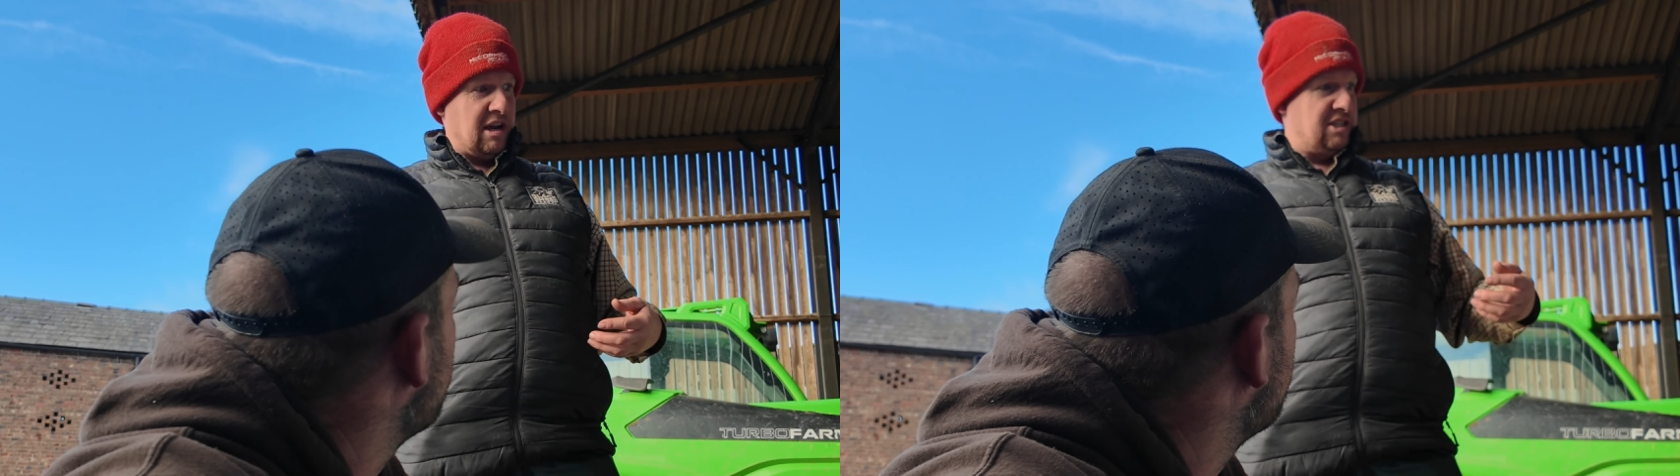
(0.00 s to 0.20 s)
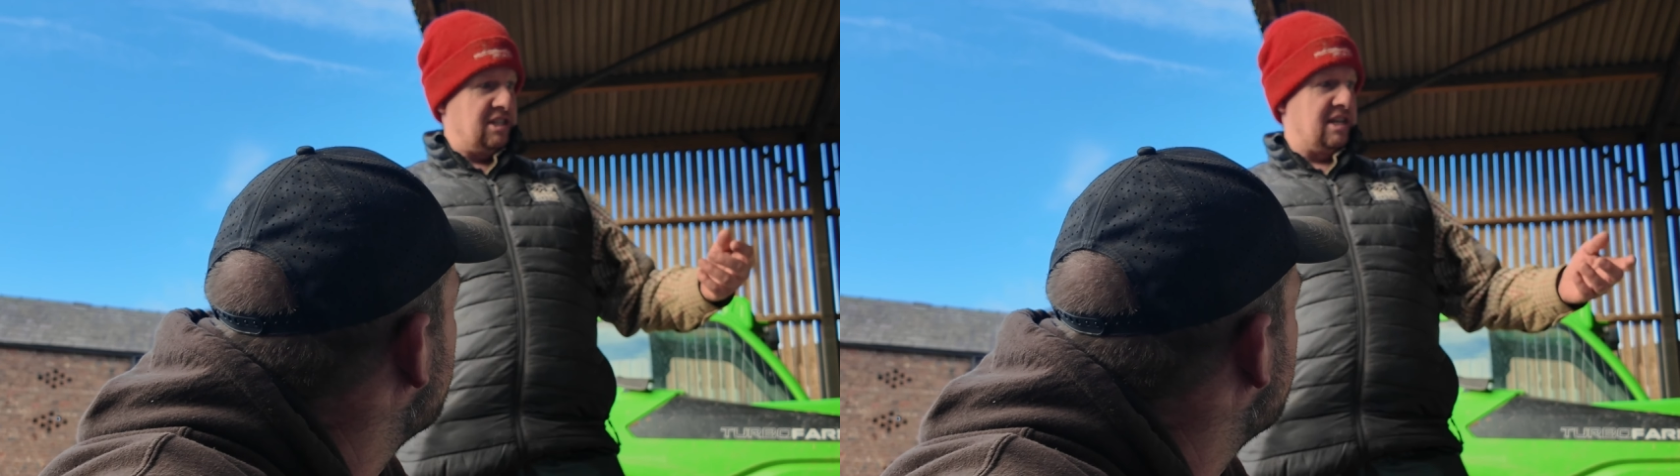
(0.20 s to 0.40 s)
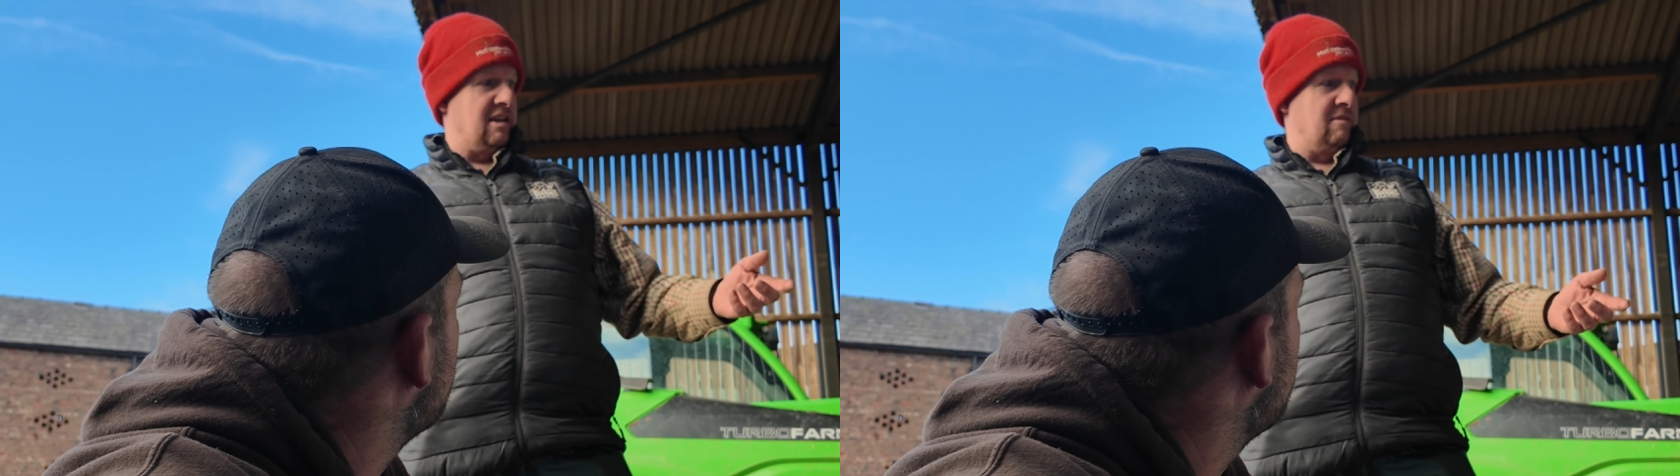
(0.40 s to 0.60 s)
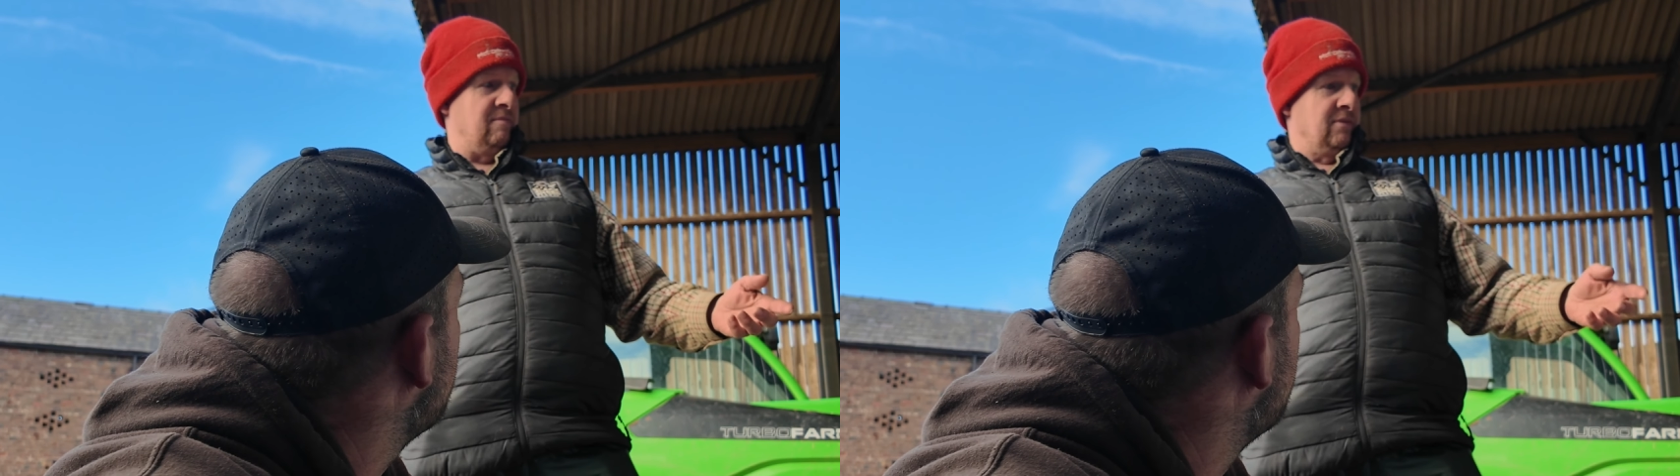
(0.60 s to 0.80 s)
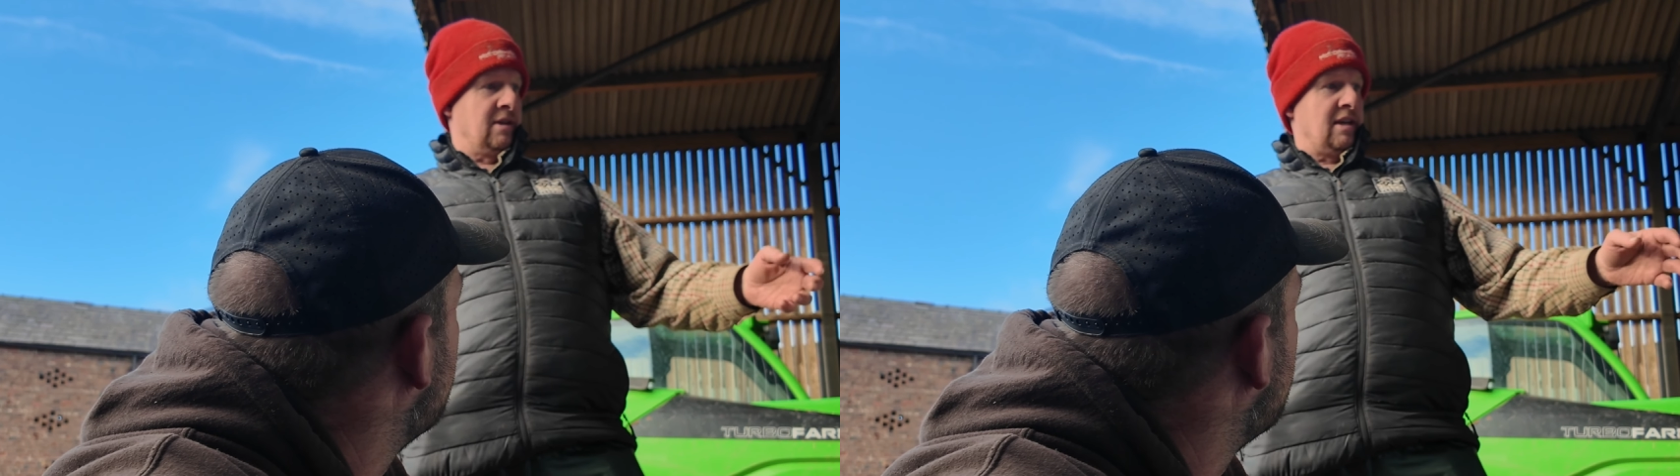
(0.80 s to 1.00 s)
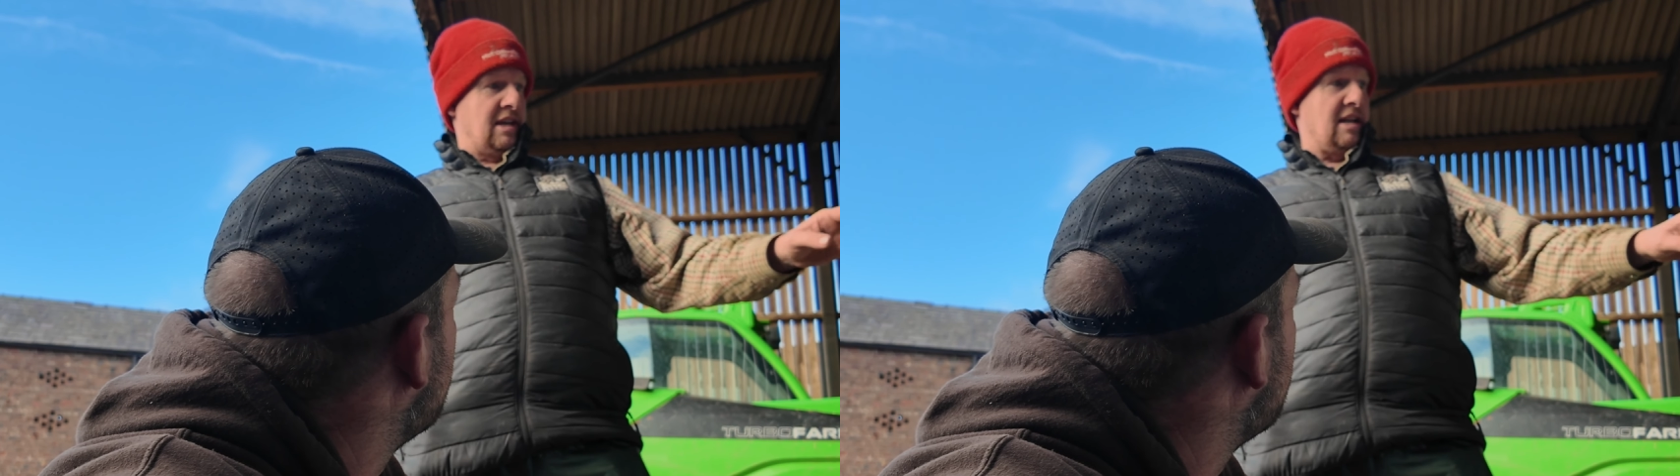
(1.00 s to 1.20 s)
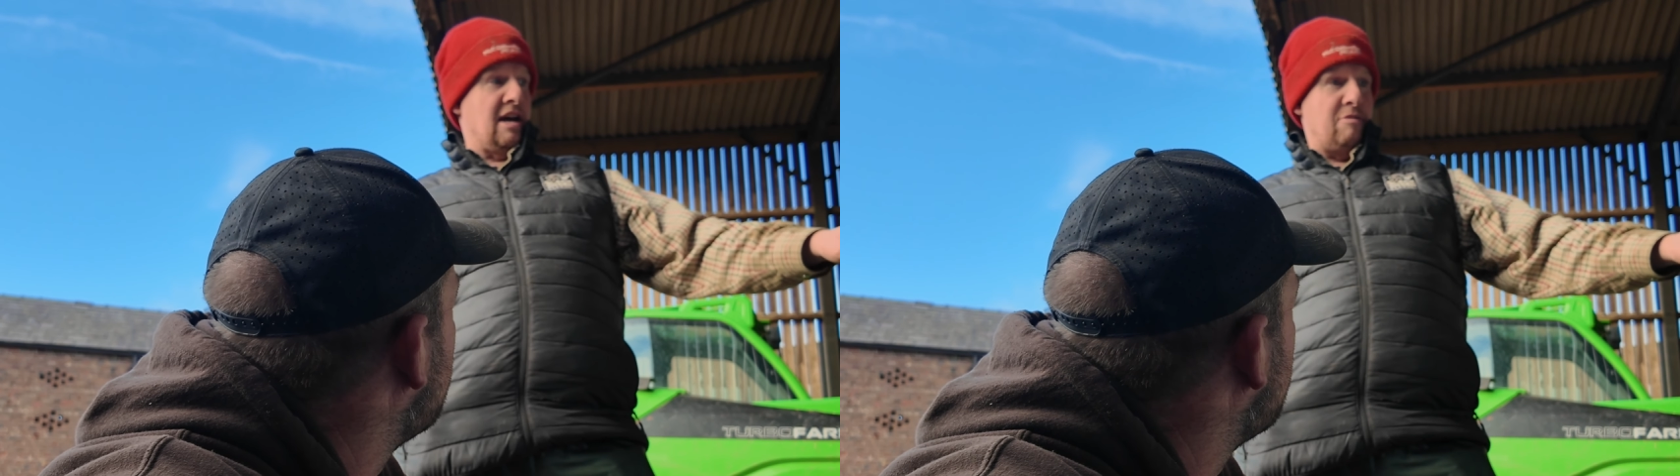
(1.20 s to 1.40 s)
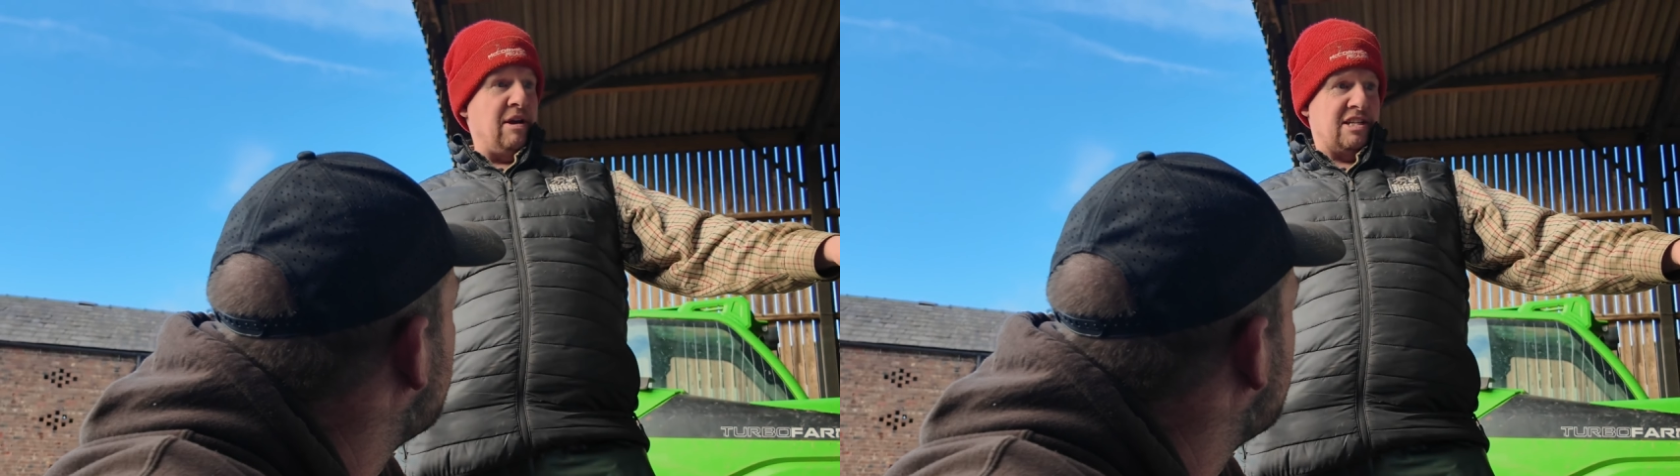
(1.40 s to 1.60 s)
You mix it in. You can
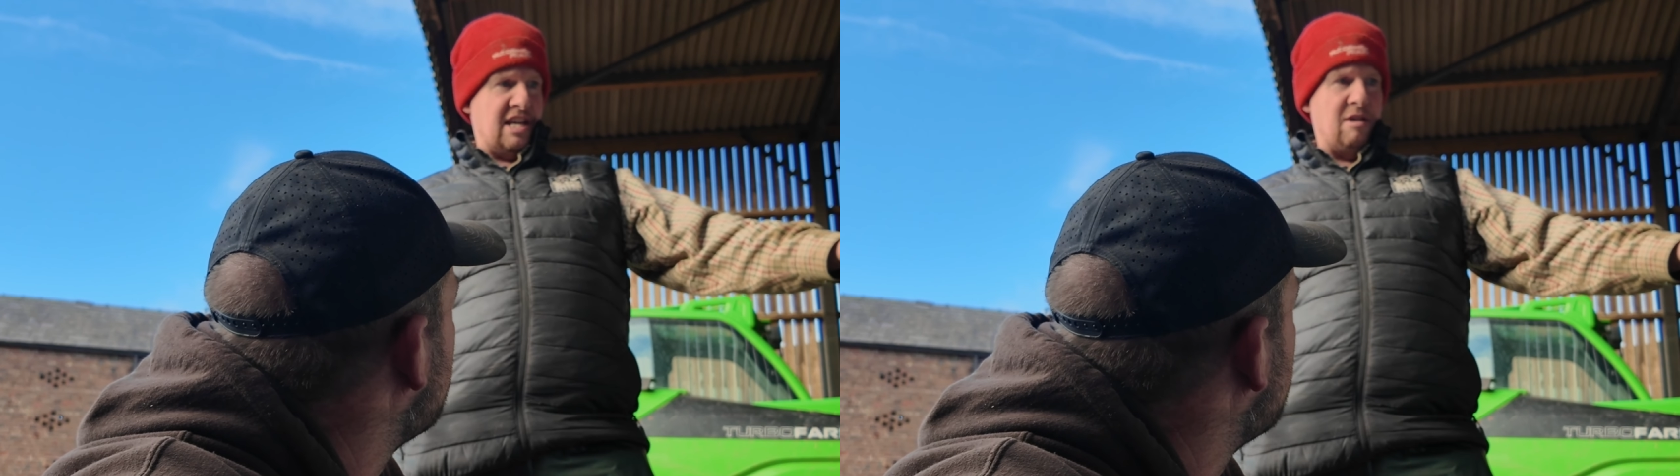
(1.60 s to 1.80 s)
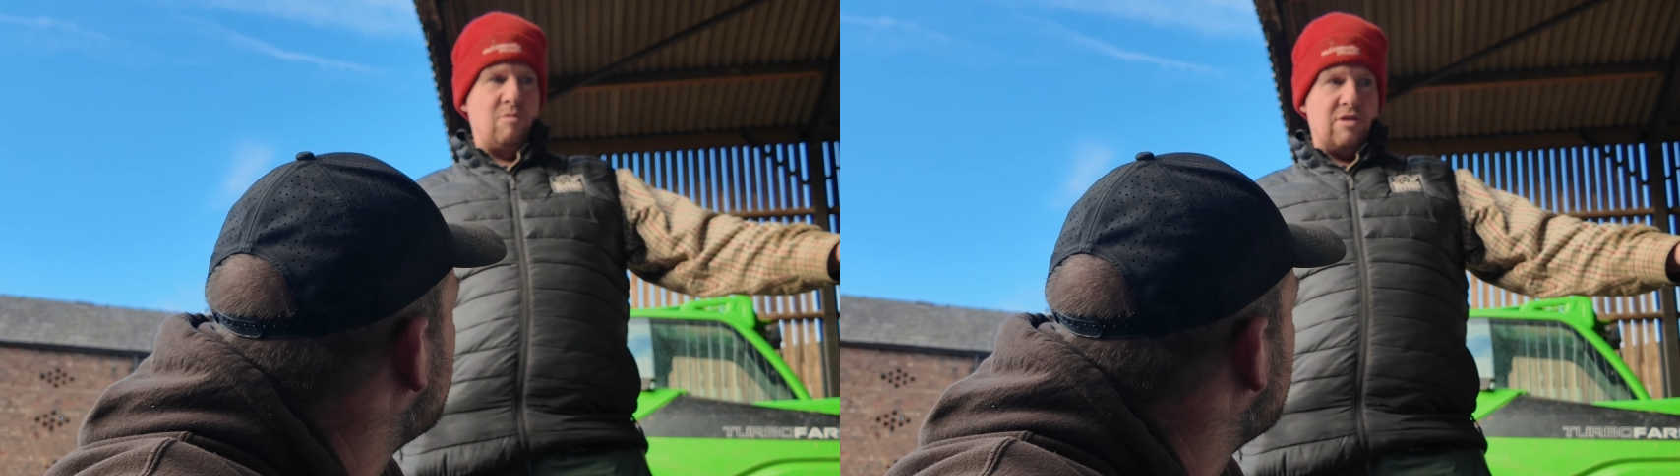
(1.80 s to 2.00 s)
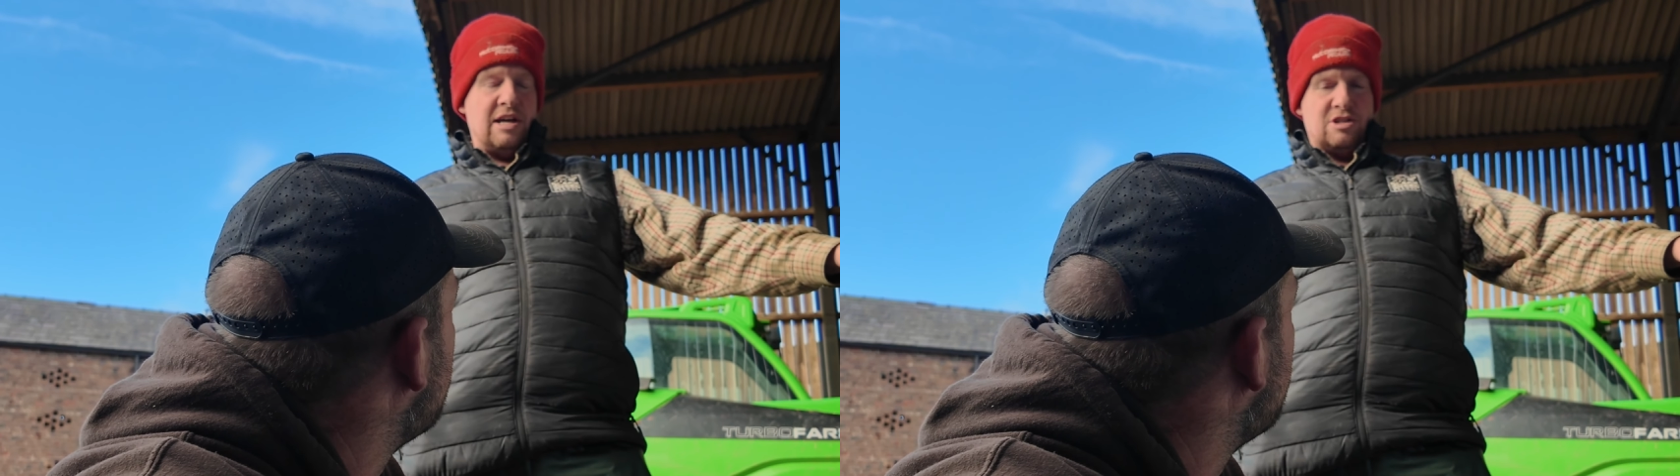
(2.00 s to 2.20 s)
either mix it in with